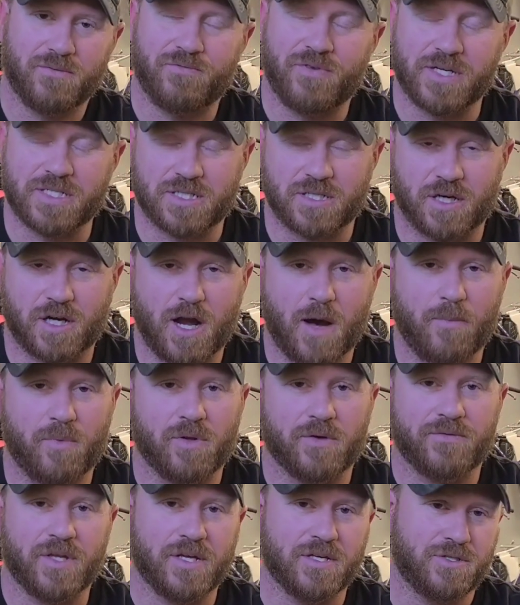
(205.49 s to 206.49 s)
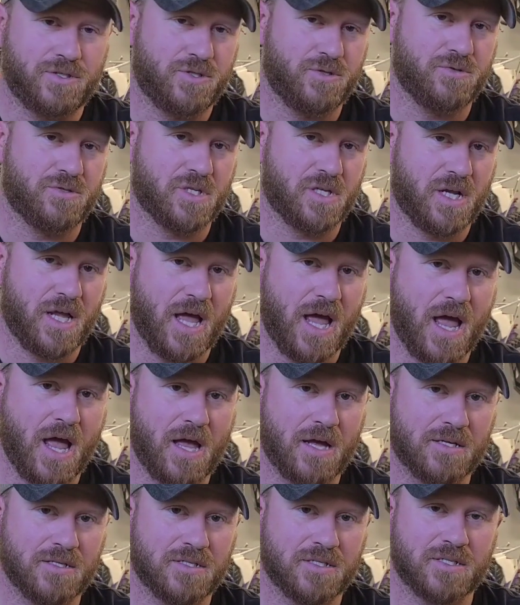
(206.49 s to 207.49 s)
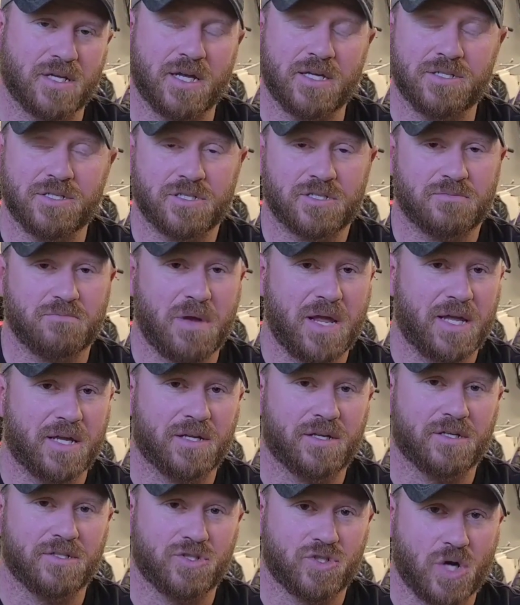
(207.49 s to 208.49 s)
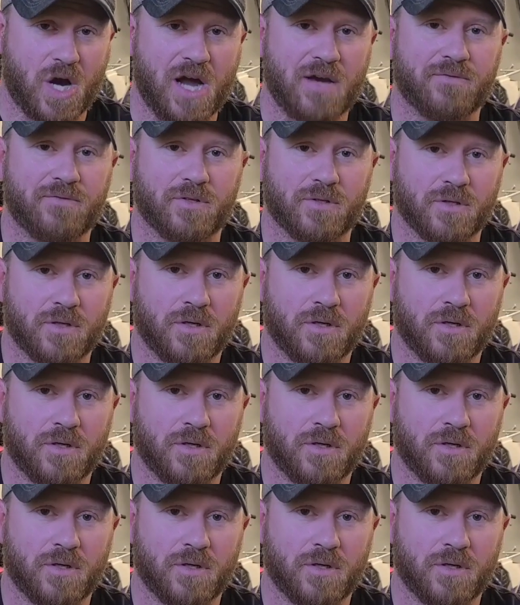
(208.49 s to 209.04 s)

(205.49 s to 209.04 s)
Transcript: fixing a couple of the issues that it has, and just making it a driver.